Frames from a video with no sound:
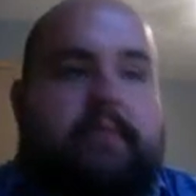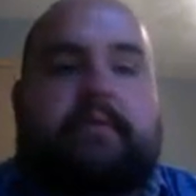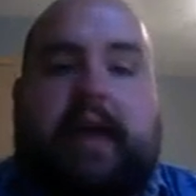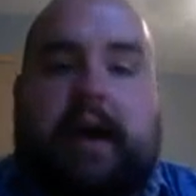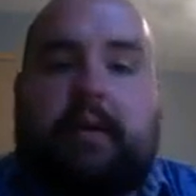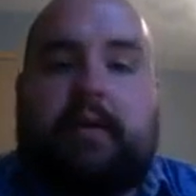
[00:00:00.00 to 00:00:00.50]

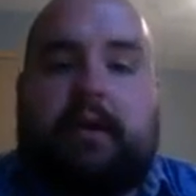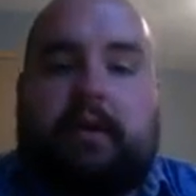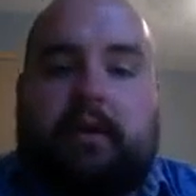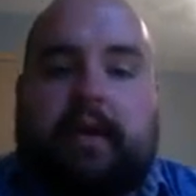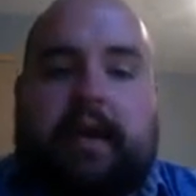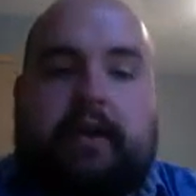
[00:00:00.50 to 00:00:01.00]
for now we're going
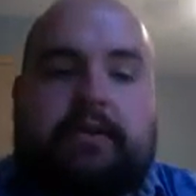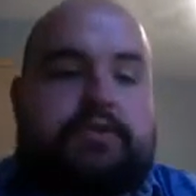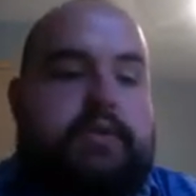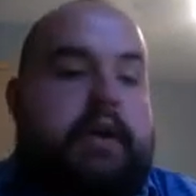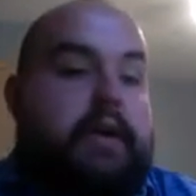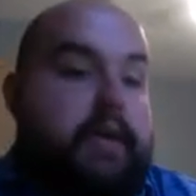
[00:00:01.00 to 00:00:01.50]
to look at
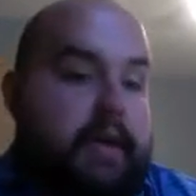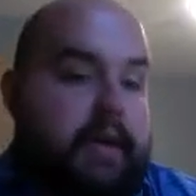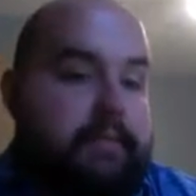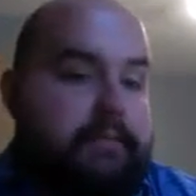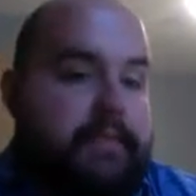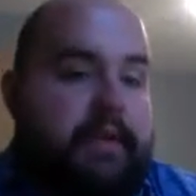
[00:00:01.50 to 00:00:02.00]
Australia.
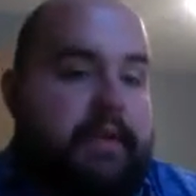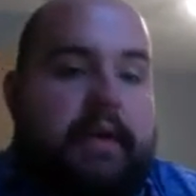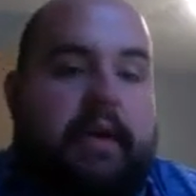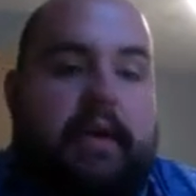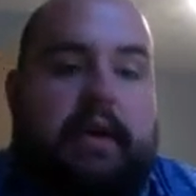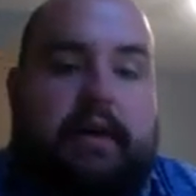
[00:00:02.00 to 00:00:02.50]

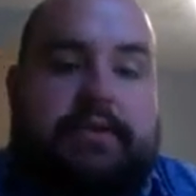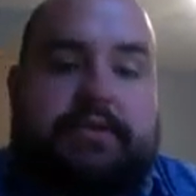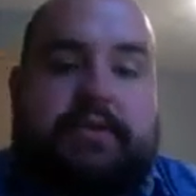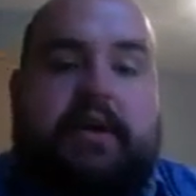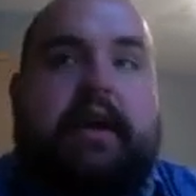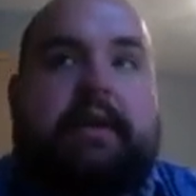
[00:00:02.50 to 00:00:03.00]

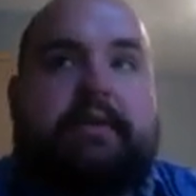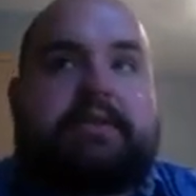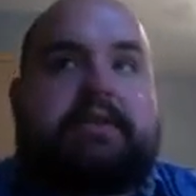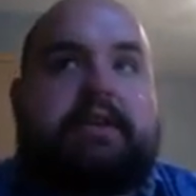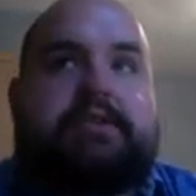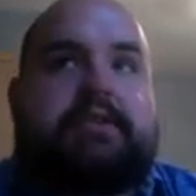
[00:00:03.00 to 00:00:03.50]
Australia
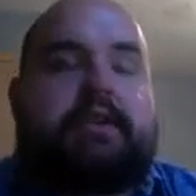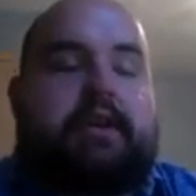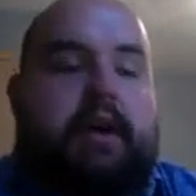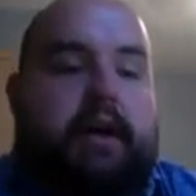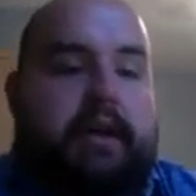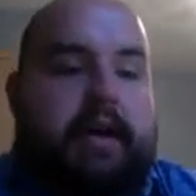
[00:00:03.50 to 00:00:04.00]
was initially
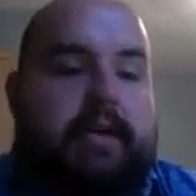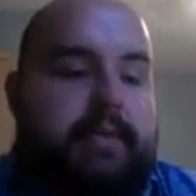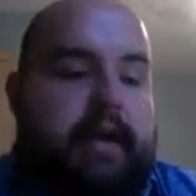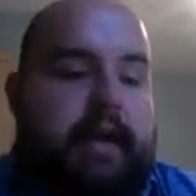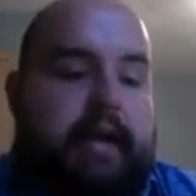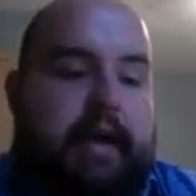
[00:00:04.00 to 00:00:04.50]
colonized
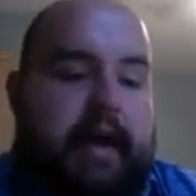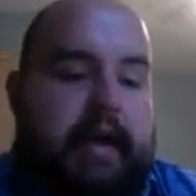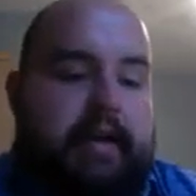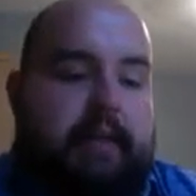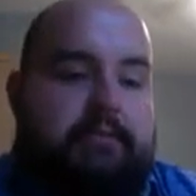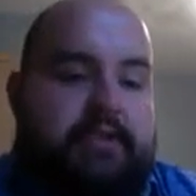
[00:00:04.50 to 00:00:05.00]
by a guy
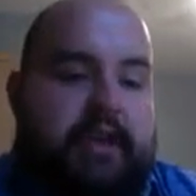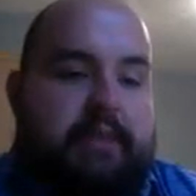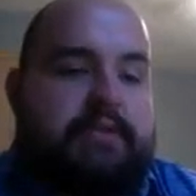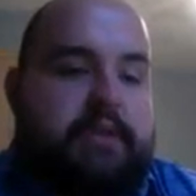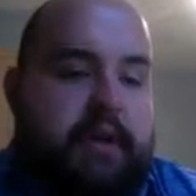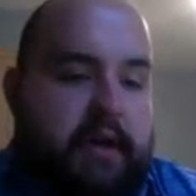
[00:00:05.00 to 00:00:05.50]
named
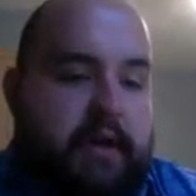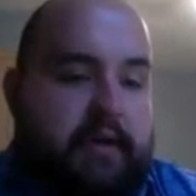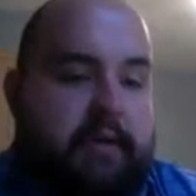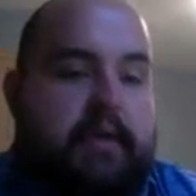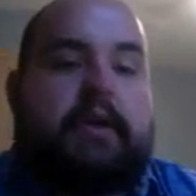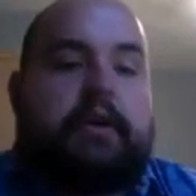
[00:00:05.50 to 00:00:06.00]
James Cook,
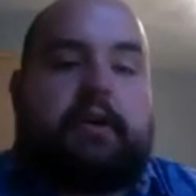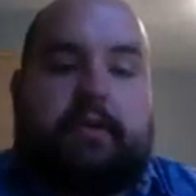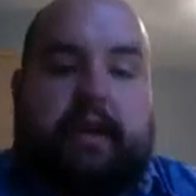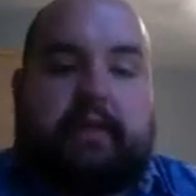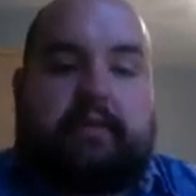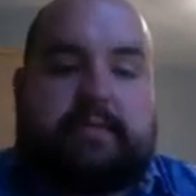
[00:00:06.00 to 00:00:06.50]
who
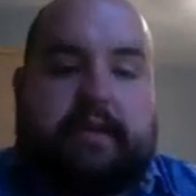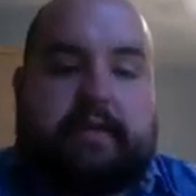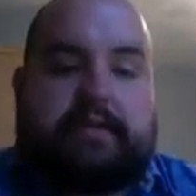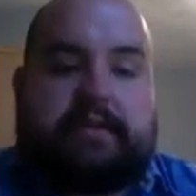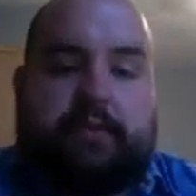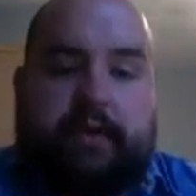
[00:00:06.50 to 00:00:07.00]
lived from
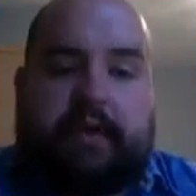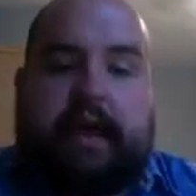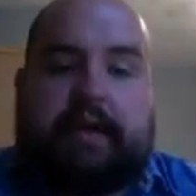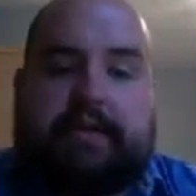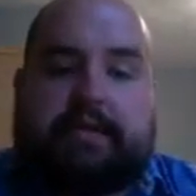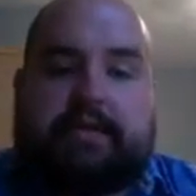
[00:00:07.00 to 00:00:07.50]
1728
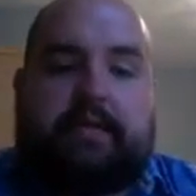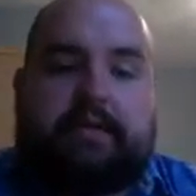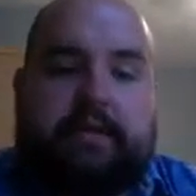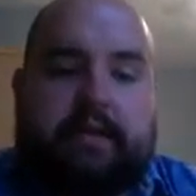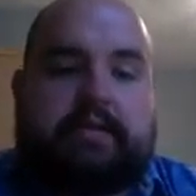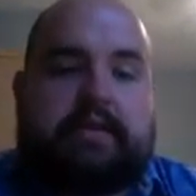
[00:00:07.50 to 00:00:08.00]
to
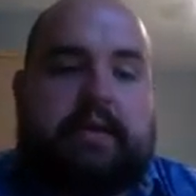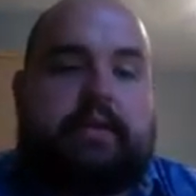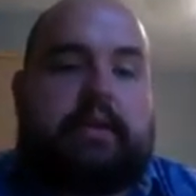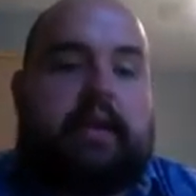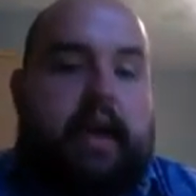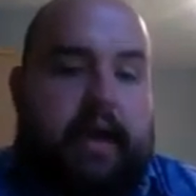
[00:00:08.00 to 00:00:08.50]

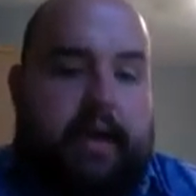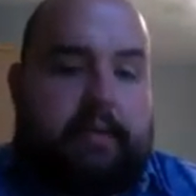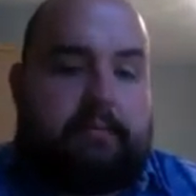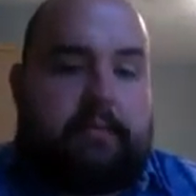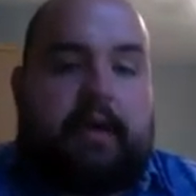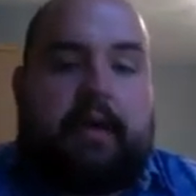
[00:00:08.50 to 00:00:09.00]
1779.
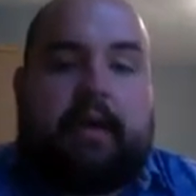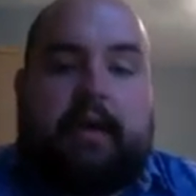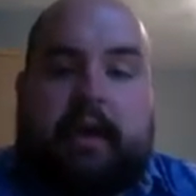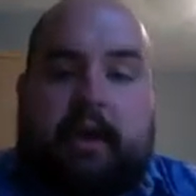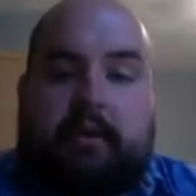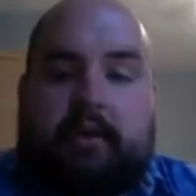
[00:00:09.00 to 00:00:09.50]

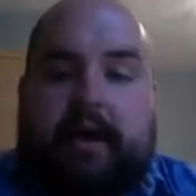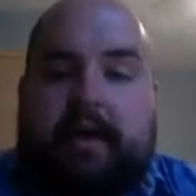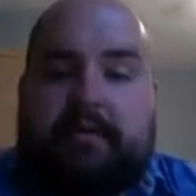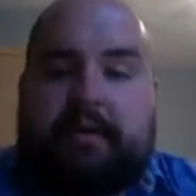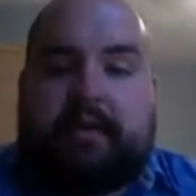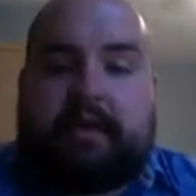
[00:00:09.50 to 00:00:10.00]
He
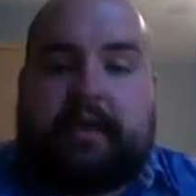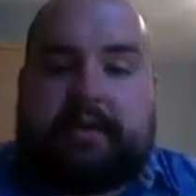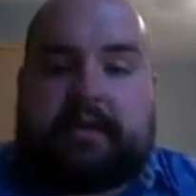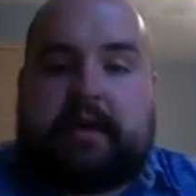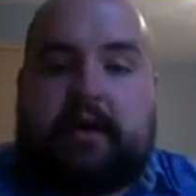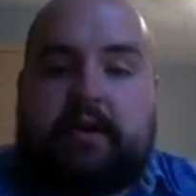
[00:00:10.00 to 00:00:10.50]
arrived on the
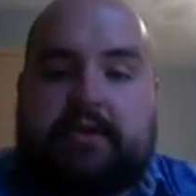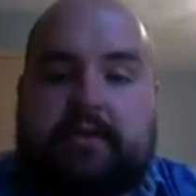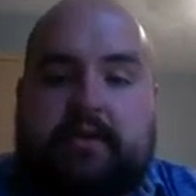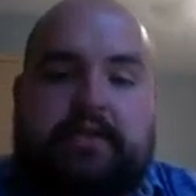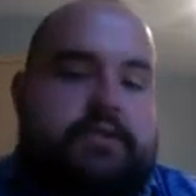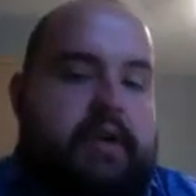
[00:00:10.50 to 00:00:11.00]
east coast
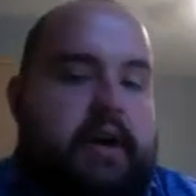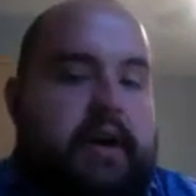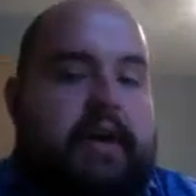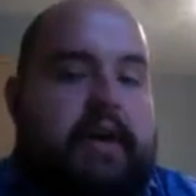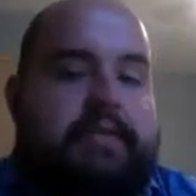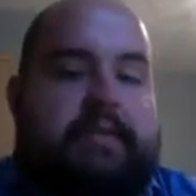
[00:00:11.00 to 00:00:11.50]
of
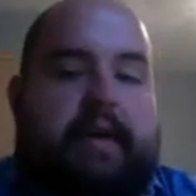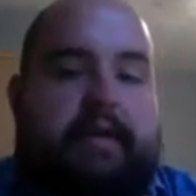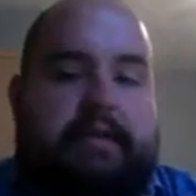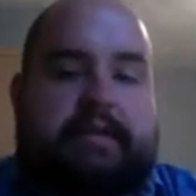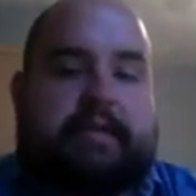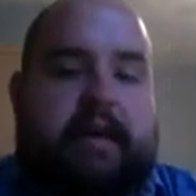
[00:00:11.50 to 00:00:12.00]
Australia in
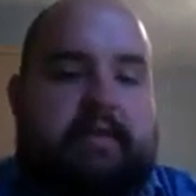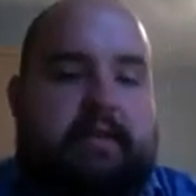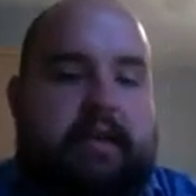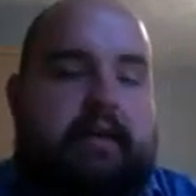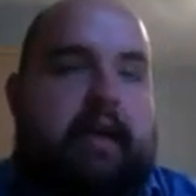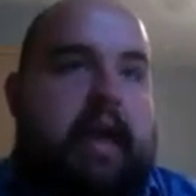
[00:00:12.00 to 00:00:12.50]

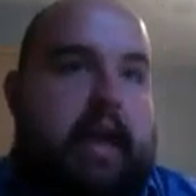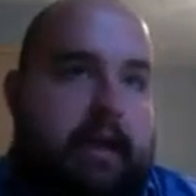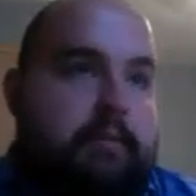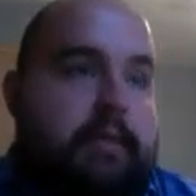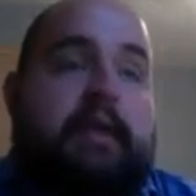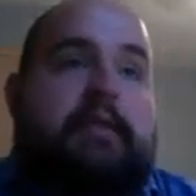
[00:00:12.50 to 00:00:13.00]
1770
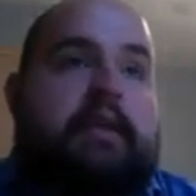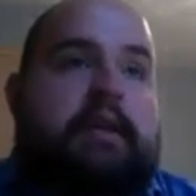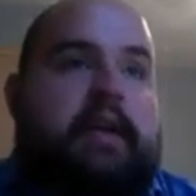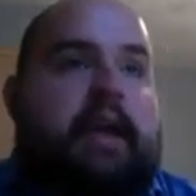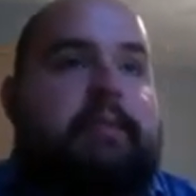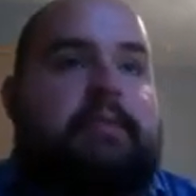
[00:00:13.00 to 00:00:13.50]
and immediately
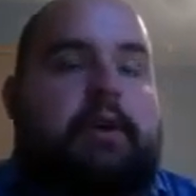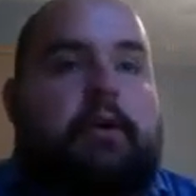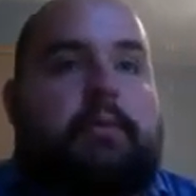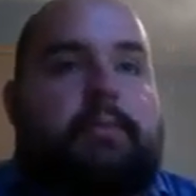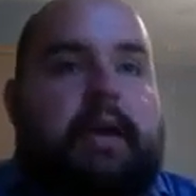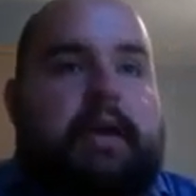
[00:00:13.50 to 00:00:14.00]
claimed the
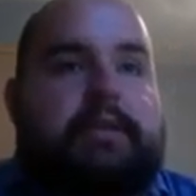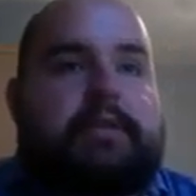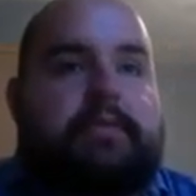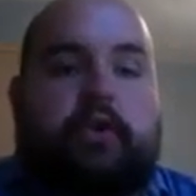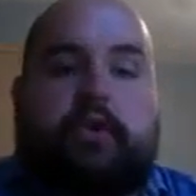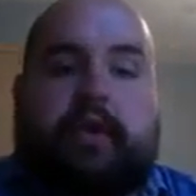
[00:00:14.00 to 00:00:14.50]
whole place
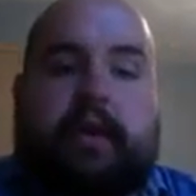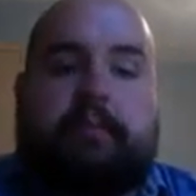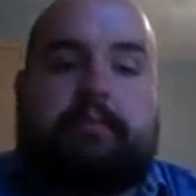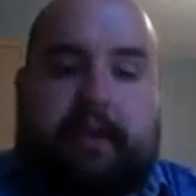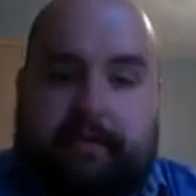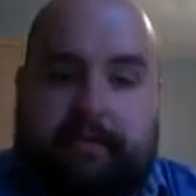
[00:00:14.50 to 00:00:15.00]
for
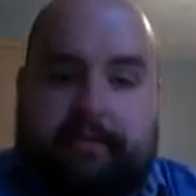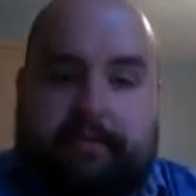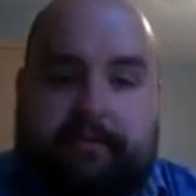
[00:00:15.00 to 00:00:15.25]
Great Britain.